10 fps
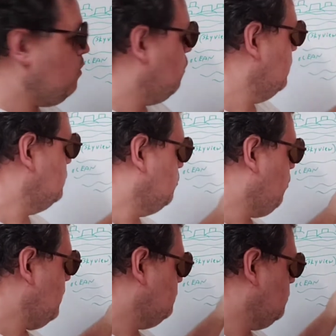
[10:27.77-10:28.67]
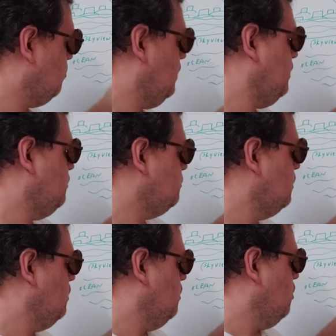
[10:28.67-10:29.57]
Or he surprises the players
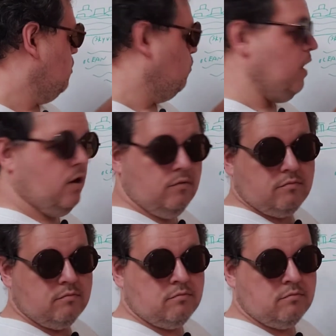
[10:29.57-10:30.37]
while